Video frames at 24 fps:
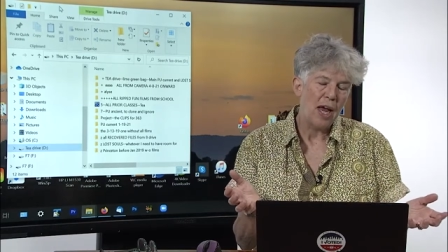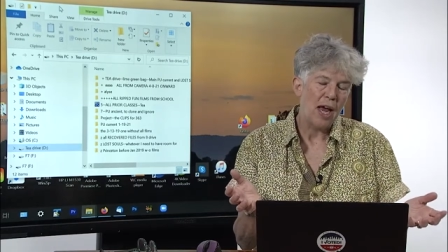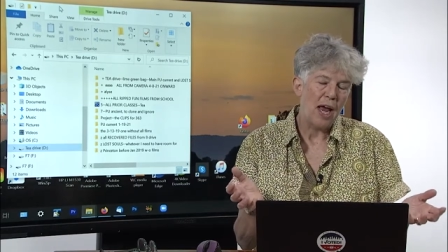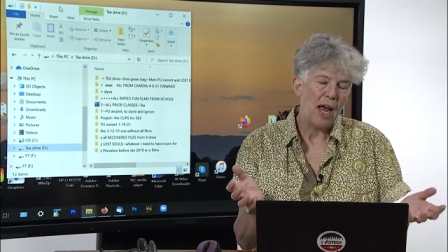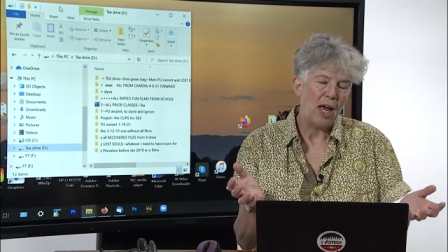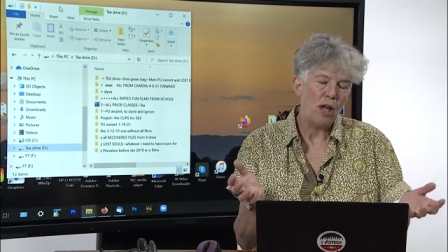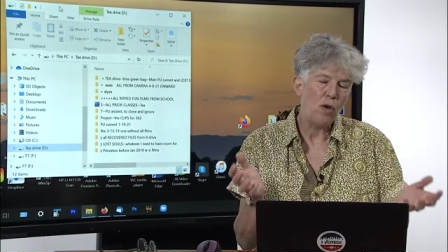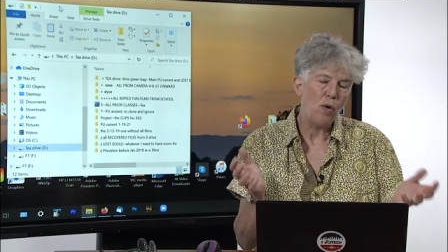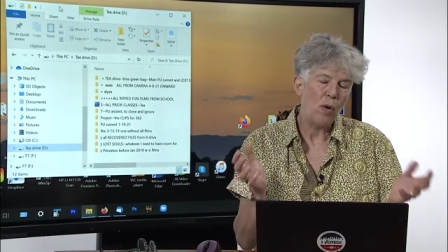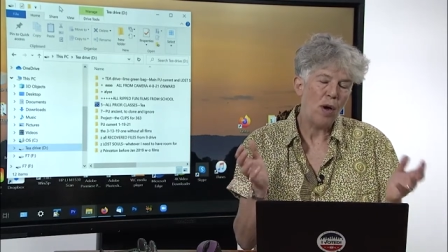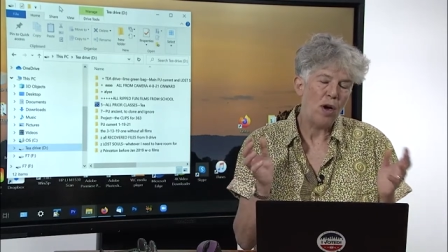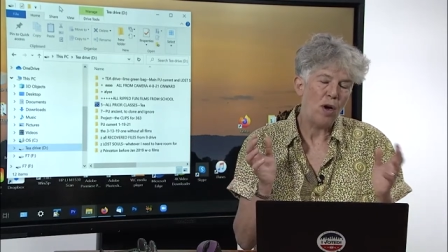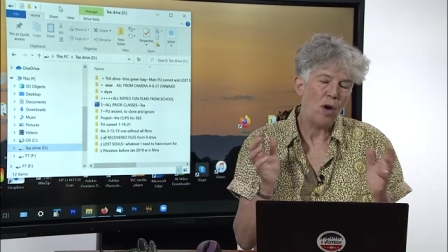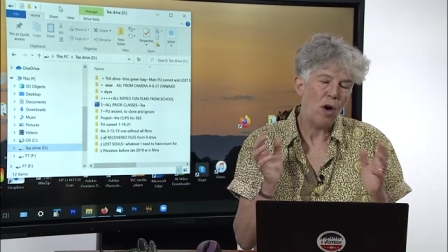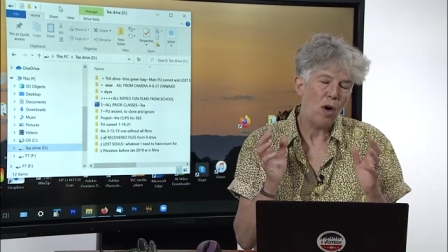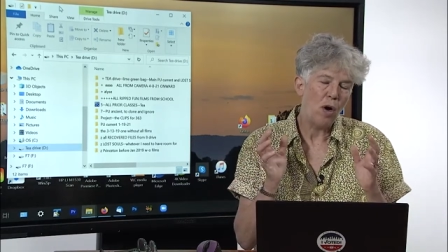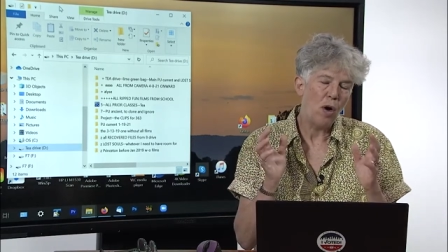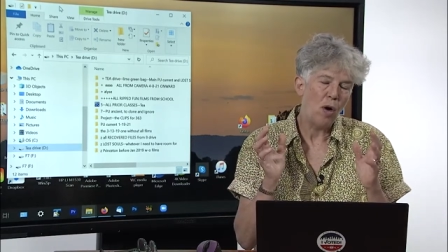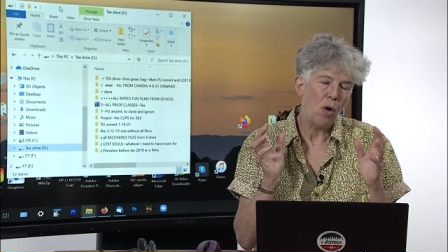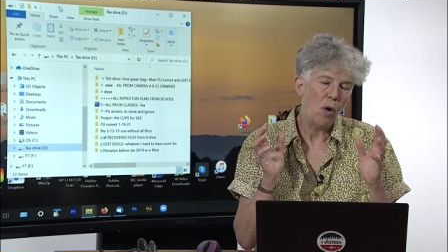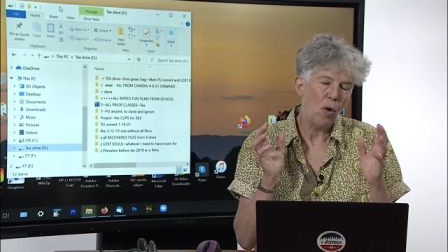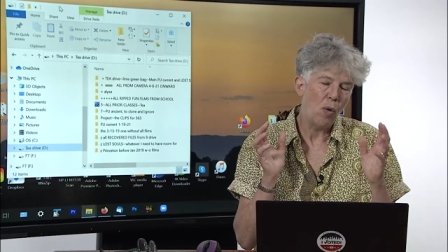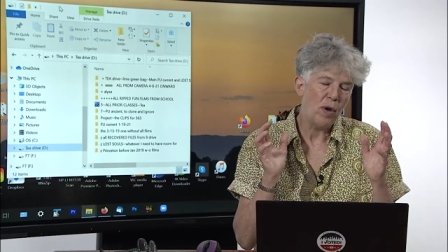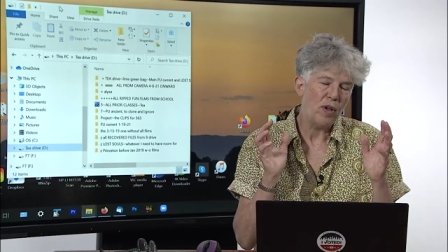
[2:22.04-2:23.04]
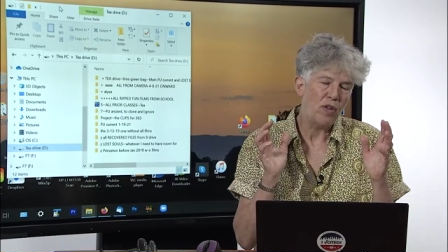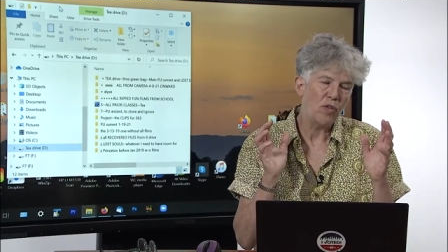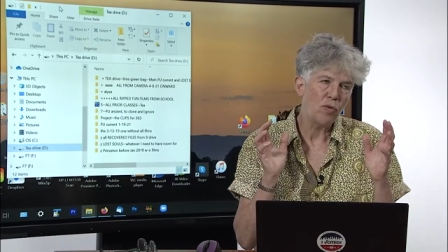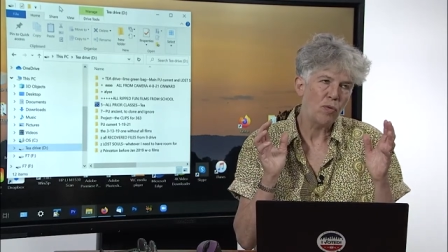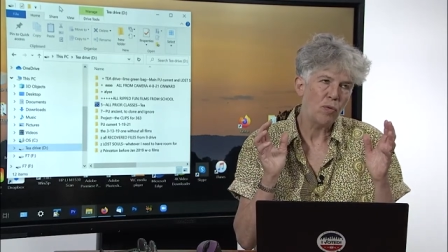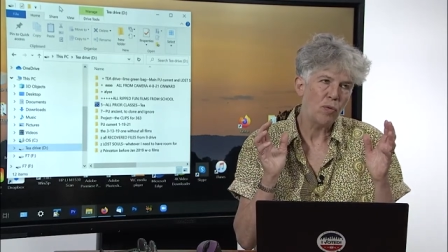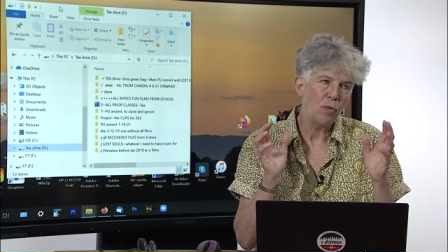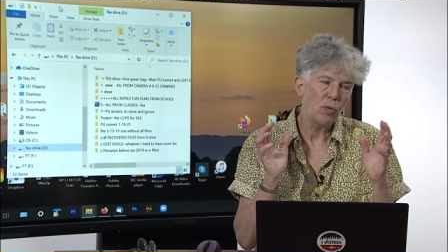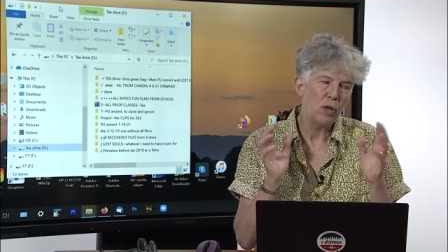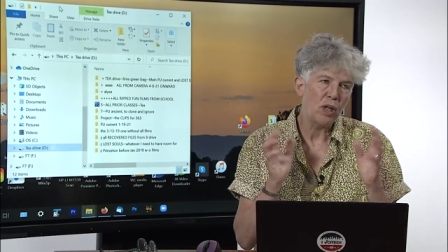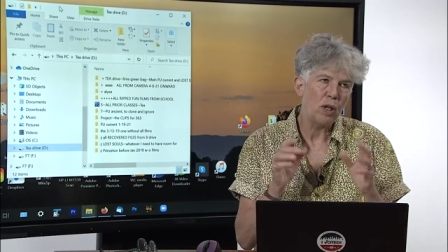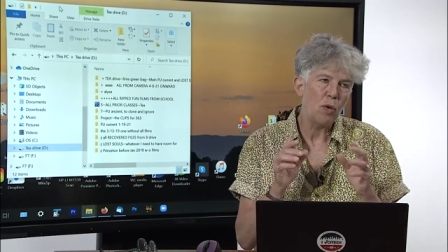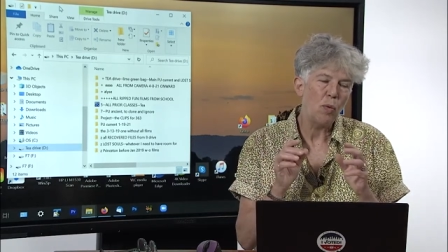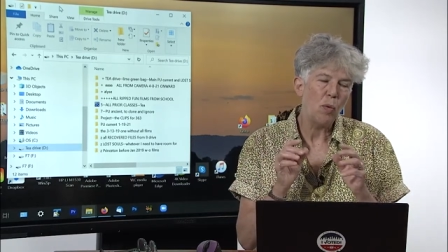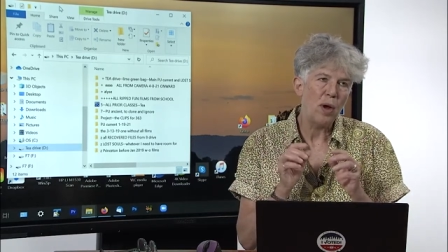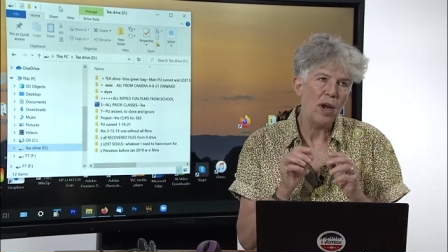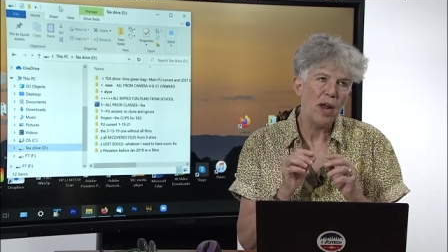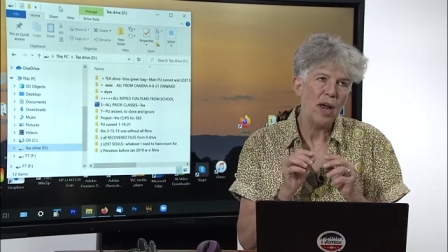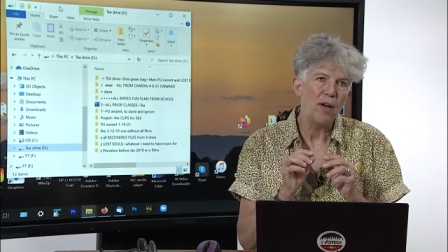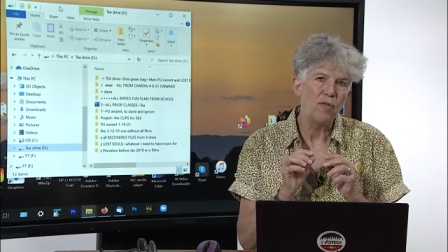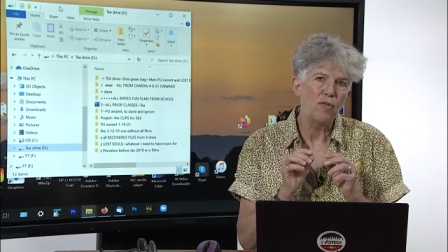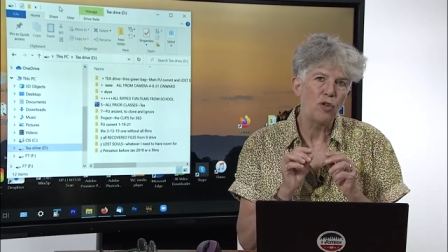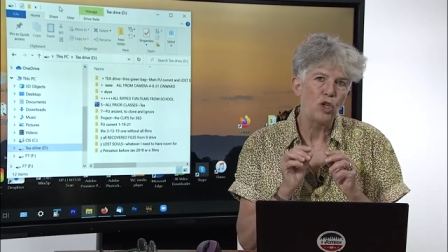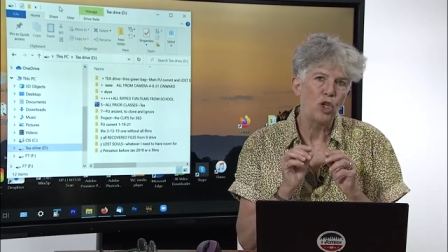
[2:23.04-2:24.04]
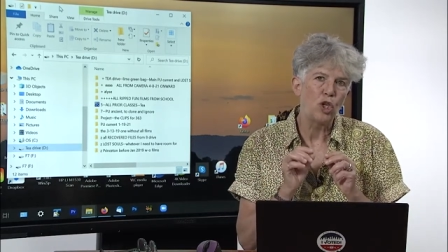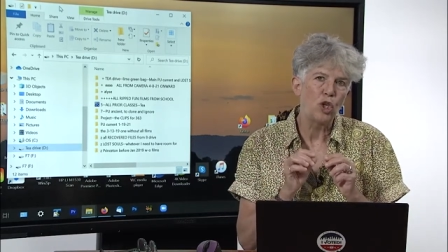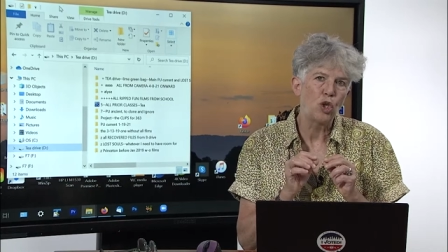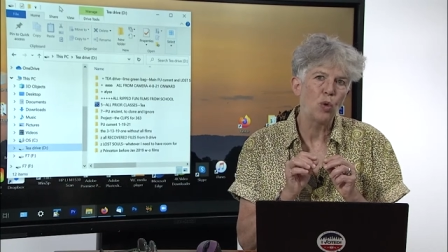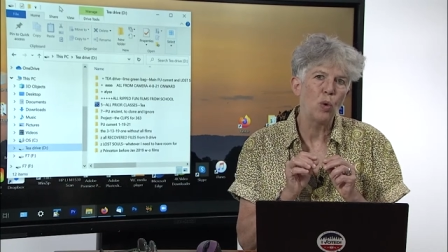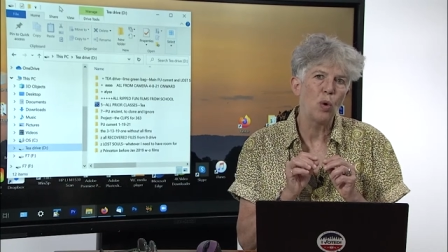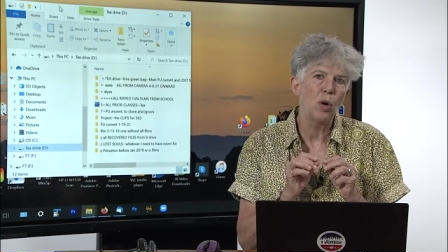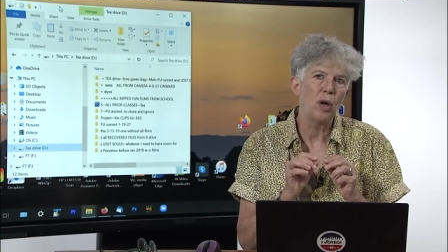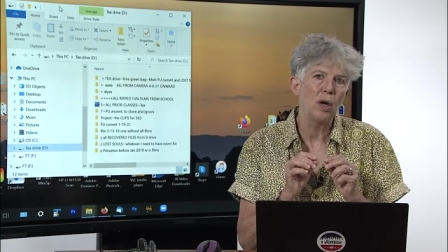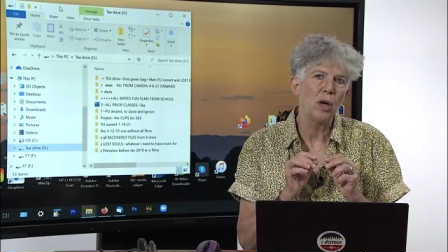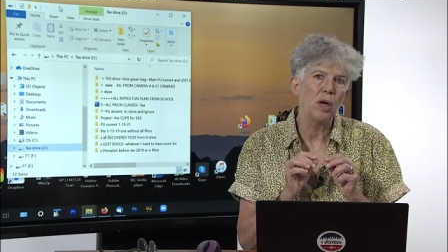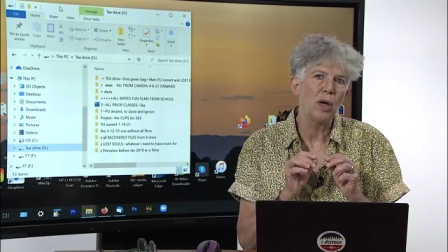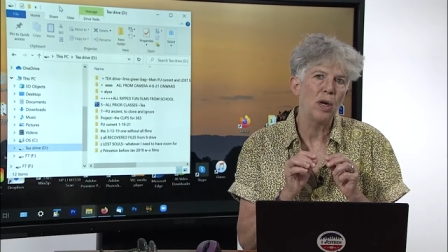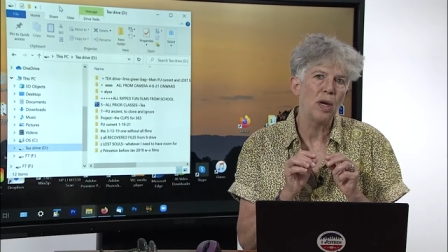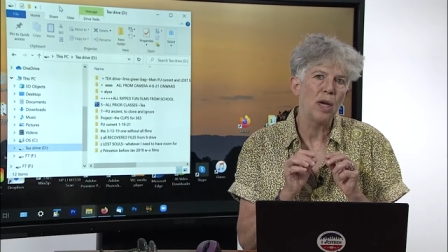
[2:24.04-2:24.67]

And you always really want to have short